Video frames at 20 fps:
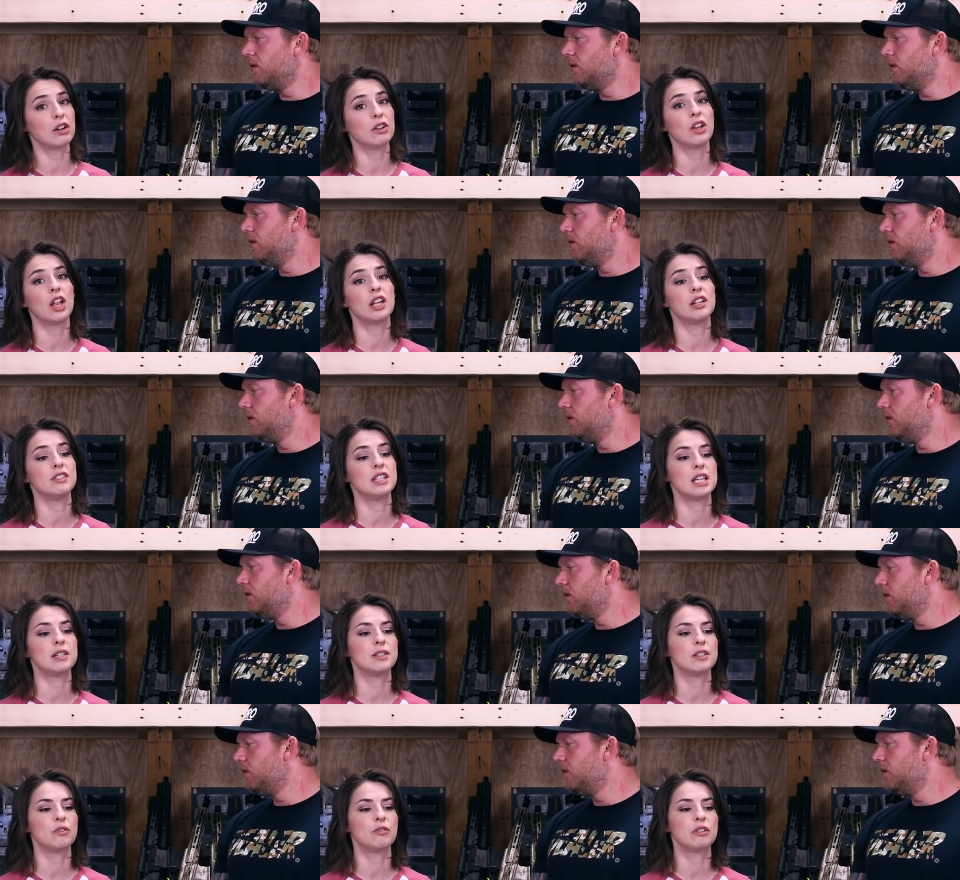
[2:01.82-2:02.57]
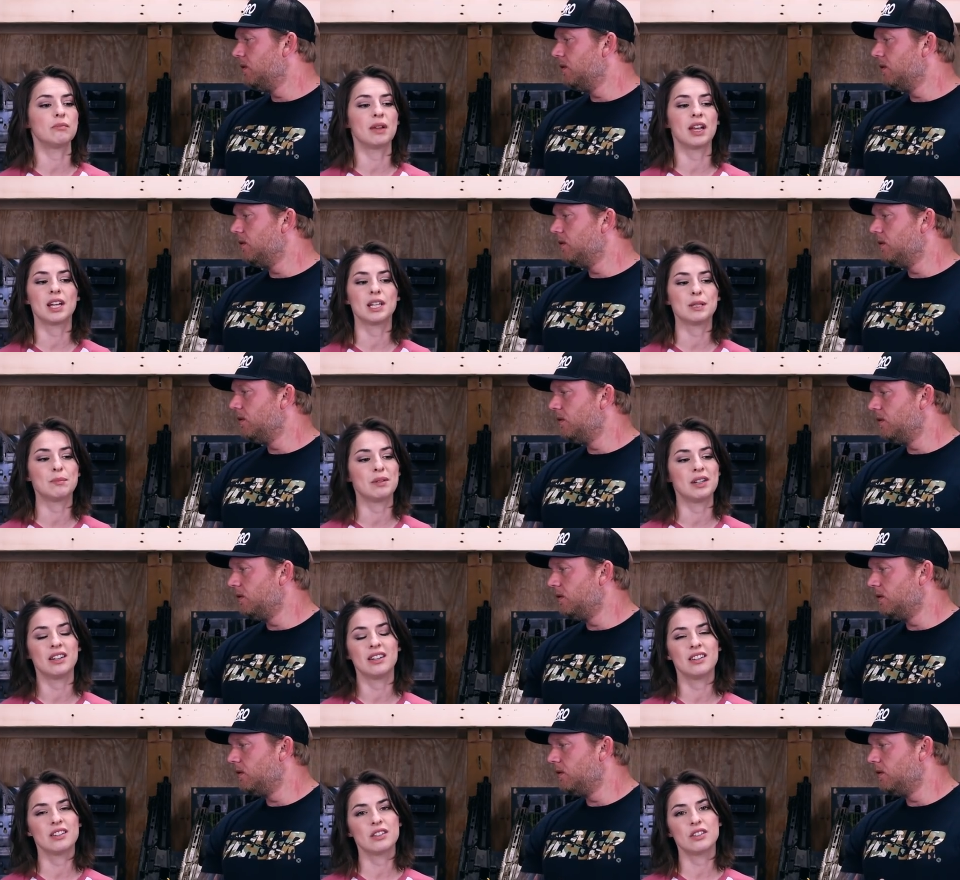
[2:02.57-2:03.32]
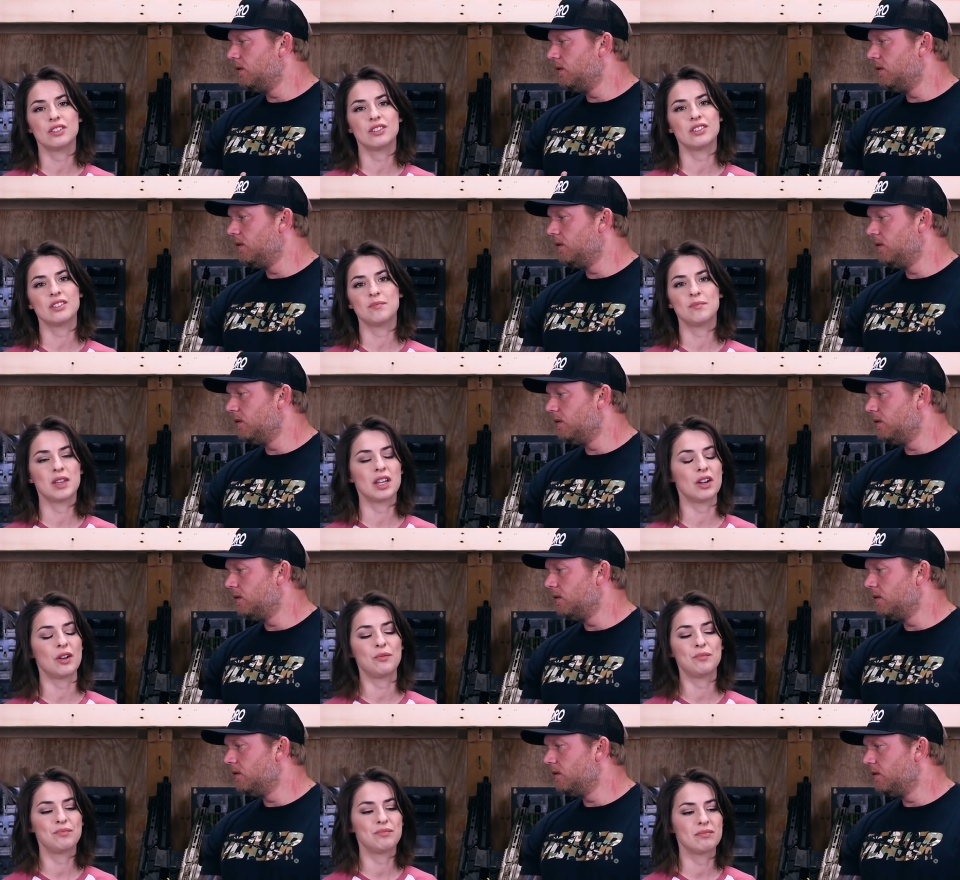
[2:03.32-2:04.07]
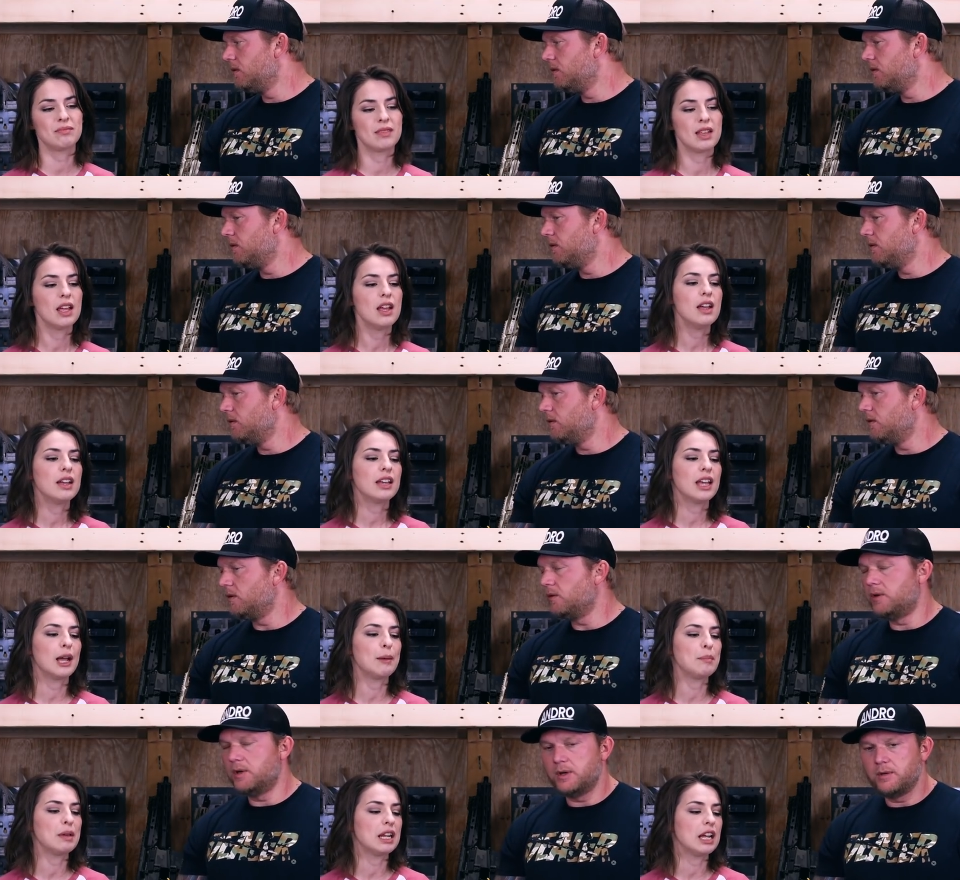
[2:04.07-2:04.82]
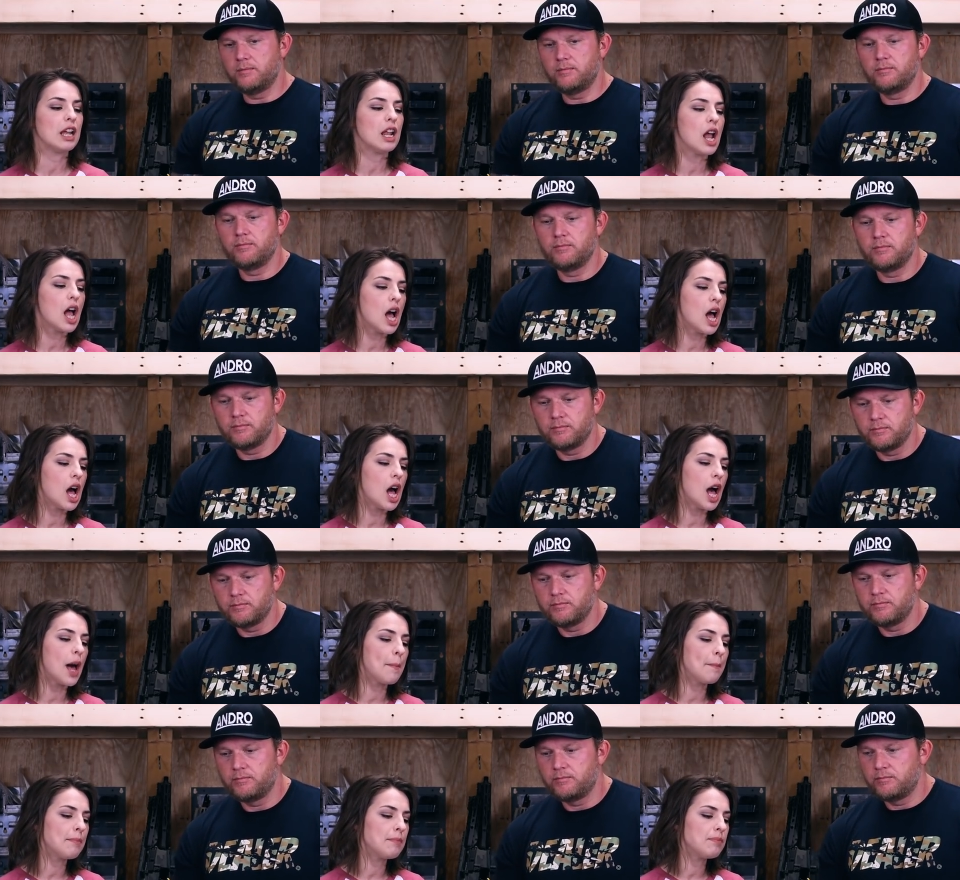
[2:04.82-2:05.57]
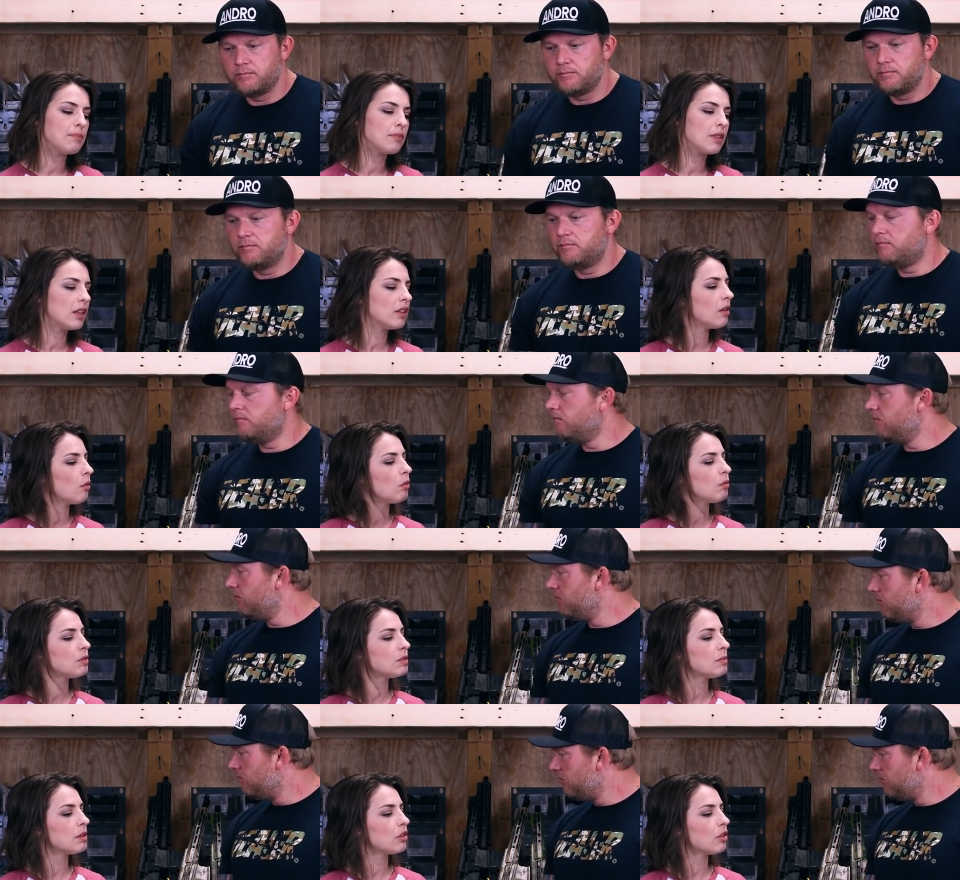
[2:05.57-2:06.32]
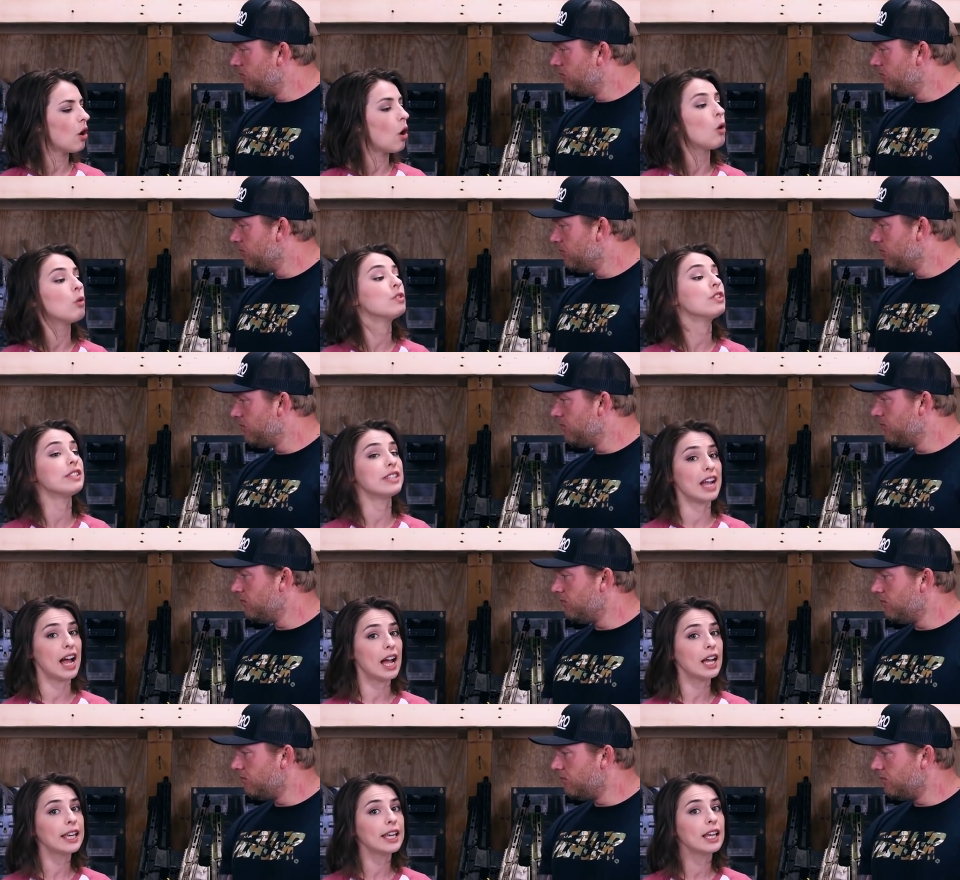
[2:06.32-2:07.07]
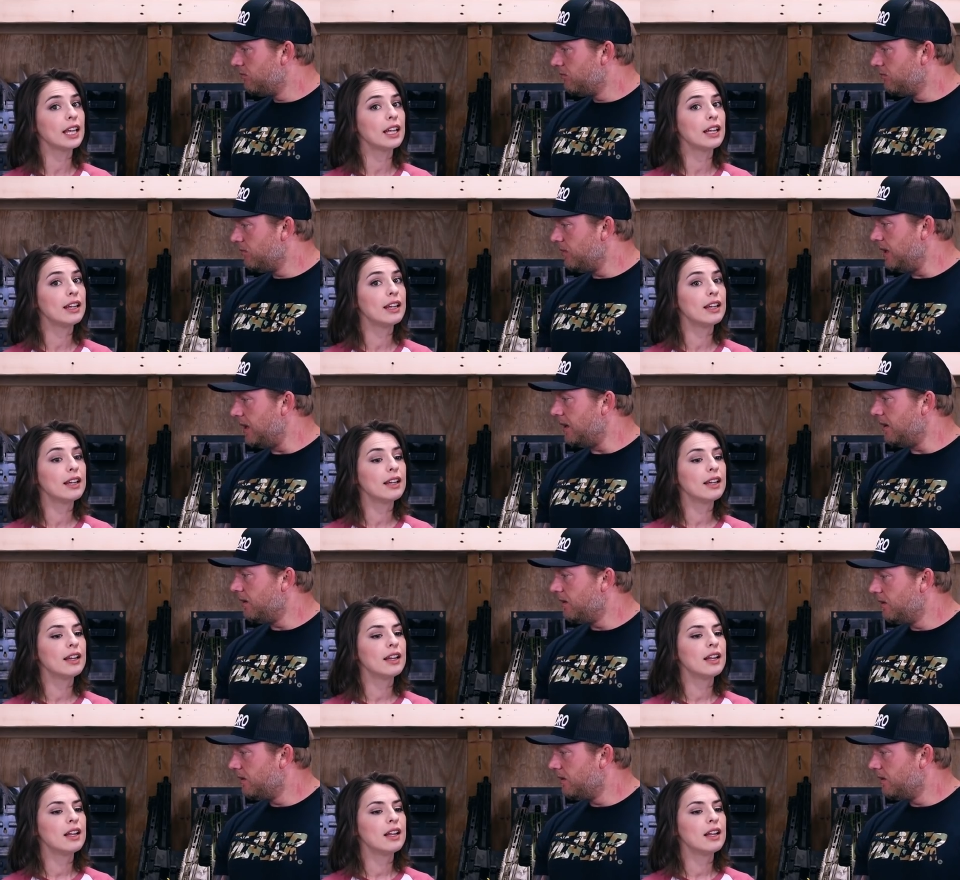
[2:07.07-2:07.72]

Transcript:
Speaker 1: on a lot of dates there with my husband and it's just, you know, can't beat it. Um, and then what was my third? Oh, snack? Yeah.